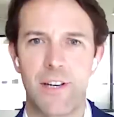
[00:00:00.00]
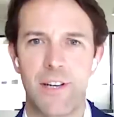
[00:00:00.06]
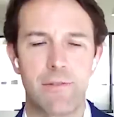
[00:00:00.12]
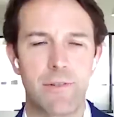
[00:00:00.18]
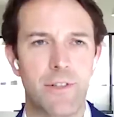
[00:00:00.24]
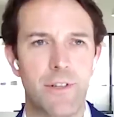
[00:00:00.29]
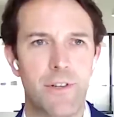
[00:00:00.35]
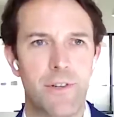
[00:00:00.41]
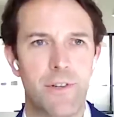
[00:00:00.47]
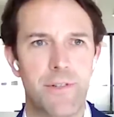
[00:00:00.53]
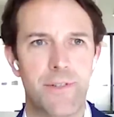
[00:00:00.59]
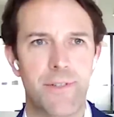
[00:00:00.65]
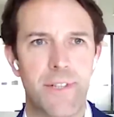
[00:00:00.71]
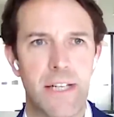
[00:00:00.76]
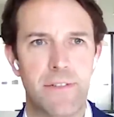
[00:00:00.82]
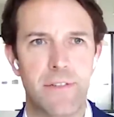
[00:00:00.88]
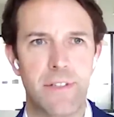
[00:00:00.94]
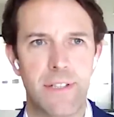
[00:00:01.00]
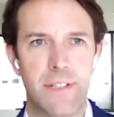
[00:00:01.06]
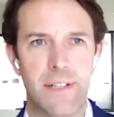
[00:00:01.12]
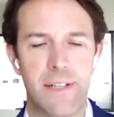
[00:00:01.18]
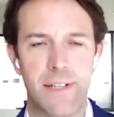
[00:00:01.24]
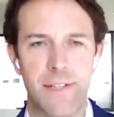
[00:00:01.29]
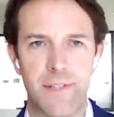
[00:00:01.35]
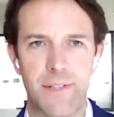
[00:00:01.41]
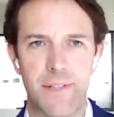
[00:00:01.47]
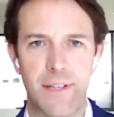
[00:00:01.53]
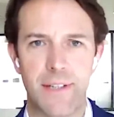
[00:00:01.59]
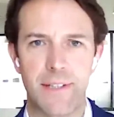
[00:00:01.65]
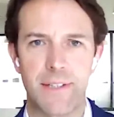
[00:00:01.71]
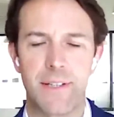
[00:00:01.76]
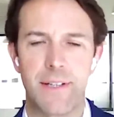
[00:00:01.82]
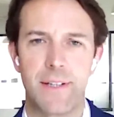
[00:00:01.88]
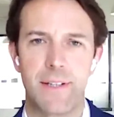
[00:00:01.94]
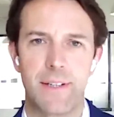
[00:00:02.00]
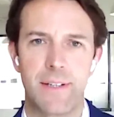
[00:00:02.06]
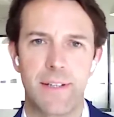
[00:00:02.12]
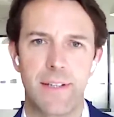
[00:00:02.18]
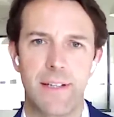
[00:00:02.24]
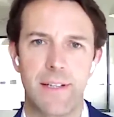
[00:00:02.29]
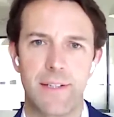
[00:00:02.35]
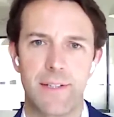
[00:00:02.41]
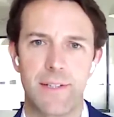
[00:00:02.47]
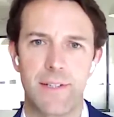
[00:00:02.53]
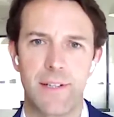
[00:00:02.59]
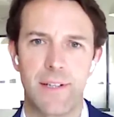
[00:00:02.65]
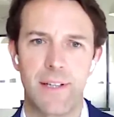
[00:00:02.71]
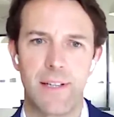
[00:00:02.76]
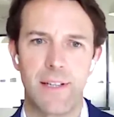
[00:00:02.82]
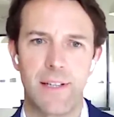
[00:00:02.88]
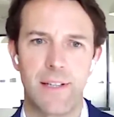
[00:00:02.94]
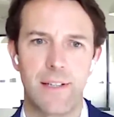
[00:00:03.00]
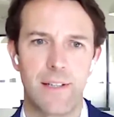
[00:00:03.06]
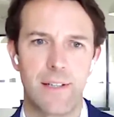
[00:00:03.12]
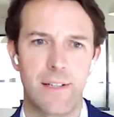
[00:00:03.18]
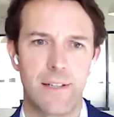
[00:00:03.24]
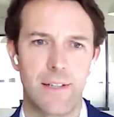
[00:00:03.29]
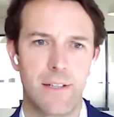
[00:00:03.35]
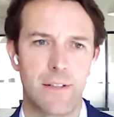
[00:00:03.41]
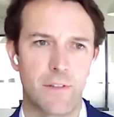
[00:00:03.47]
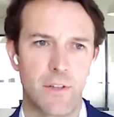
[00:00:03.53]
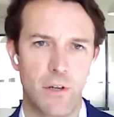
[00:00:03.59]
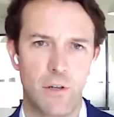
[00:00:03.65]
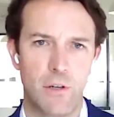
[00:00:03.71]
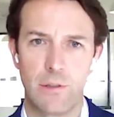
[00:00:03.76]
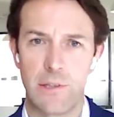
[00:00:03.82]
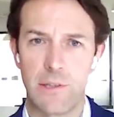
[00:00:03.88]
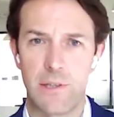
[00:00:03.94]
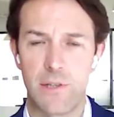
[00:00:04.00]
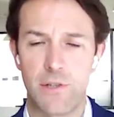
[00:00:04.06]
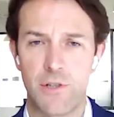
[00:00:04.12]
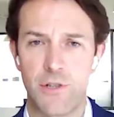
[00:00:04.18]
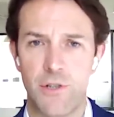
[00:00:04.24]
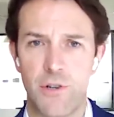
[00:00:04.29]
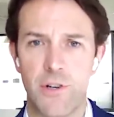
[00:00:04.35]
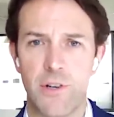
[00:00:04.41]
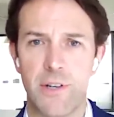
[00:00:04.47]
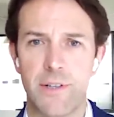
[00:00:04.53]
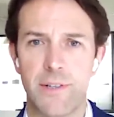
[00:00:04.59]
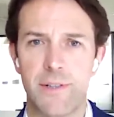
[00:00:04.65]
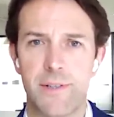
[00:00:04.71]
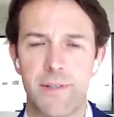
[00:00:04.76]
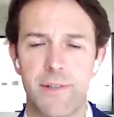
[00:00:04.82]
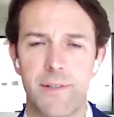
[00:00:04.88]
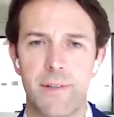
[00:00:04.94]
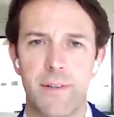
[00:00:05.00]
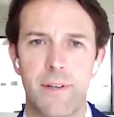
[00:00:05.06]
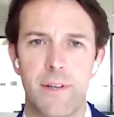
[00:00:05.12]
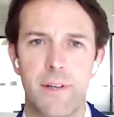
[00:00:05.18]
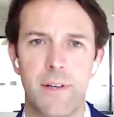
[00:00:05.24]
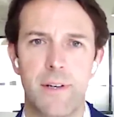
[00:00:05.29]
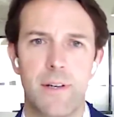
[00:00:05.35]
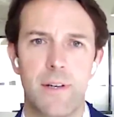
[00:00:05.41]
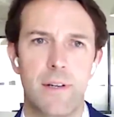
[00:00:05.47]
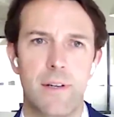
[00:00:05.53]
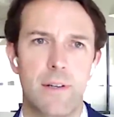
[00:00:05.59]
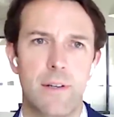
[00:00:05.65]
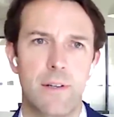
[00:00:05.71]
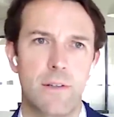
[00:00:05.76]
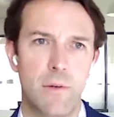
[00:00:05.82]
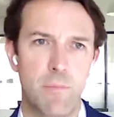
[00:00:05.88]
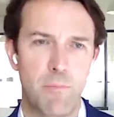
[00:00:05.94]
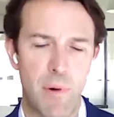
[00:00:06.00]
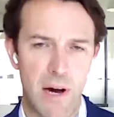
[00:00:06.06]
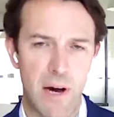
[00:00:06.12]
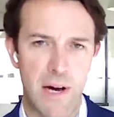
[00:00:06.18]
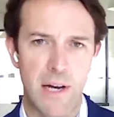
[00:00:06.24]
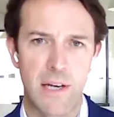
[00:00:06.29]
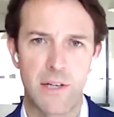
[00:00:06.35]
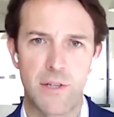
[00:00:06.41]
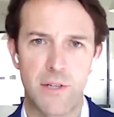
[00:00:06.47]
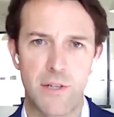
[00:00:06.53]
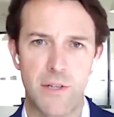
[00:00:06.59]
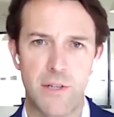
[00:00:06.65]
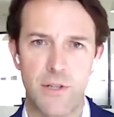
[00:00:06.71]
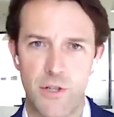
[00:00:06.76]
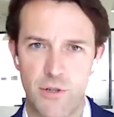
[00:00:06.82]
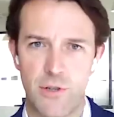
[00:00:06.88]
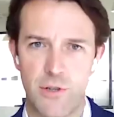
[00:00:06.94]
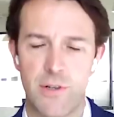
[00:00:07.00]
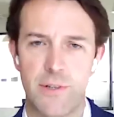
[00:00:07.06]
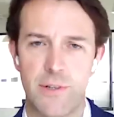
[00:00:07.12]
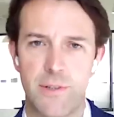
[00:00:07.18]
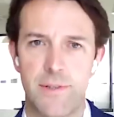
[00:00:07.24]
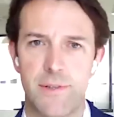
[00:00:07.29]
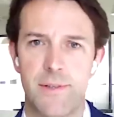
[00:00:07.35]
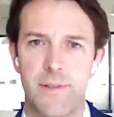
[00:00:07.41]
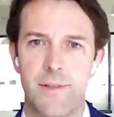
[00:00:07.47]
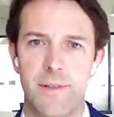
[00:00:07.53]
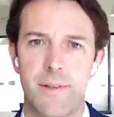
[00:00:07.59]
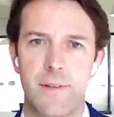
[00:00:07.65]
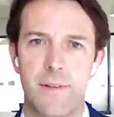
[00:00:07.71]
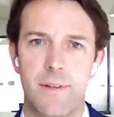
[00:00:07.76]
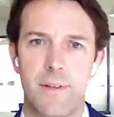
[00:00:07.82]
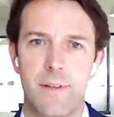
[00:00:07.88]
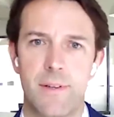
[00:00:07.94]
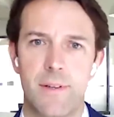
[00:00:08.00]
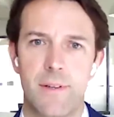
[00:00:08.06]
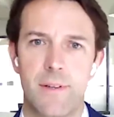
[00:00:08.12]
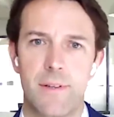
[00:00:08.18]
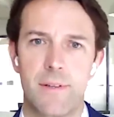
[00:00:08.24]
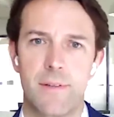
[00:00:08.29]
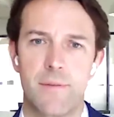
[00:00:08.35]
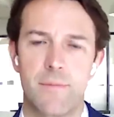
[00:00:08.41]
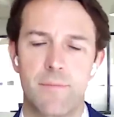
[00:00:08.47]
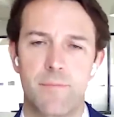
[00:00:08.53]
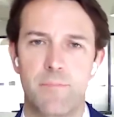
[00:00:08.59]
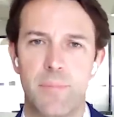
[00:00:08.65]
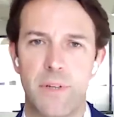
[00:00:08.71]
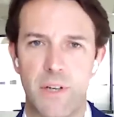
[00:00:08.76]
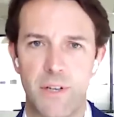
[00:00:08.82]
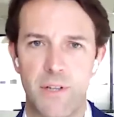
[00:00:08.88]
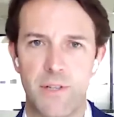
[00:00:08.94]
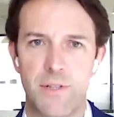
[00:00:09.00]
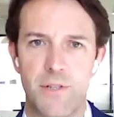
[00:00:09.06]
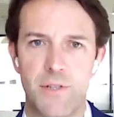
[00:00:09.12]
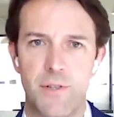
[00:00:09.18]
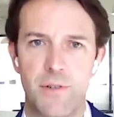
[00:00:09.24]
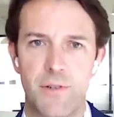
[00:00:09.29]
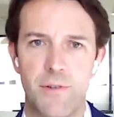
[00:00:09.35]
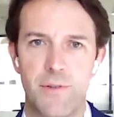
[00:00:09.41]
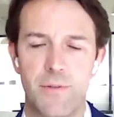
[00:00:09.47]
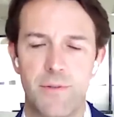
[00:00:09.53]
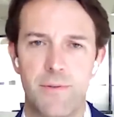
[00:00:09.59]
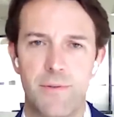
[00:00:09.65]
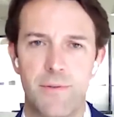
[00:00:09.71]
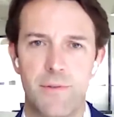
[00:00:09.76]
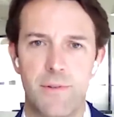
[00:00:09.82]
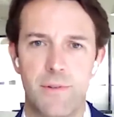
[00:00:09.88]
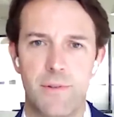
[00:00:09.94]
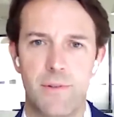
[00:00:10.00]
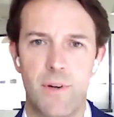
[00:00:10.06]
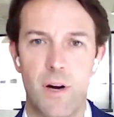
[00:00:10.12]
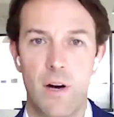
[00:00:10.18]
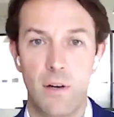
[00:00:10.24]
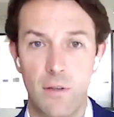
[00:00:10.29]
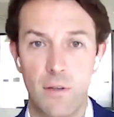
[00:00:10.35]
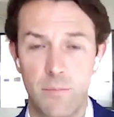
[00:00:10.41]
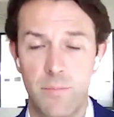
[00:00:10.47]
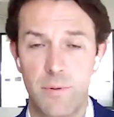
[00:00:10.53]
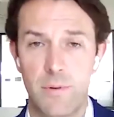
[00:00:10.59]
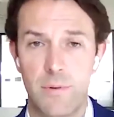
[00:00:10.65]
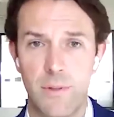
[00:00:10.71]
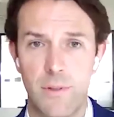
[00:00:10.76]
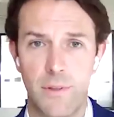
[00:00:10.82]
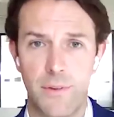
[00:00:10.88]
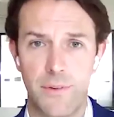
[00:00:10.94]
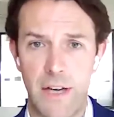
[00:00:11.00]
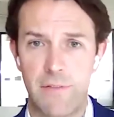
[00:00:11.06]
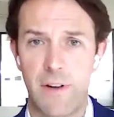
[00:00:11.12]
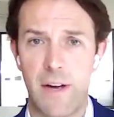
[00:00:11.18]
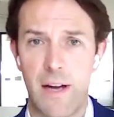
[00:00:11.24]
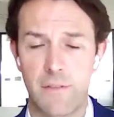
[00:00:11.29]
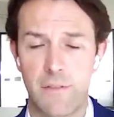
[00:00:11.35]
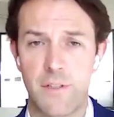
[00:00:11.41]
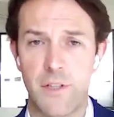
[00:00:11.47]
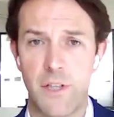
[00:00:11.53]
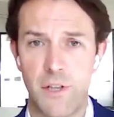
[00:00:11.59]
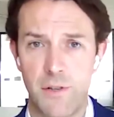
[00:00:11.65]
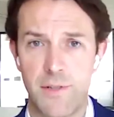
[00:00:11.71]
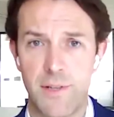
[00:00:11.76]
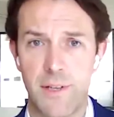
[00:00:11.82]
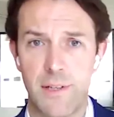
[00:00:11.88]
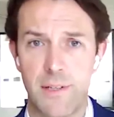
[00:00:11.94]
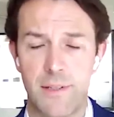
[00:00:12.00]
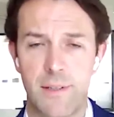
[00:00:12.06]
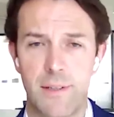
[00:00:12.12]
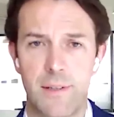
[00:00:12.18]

I would use, David, is that if gold is insurance, you buy insurance because you hope you'll never have to use it.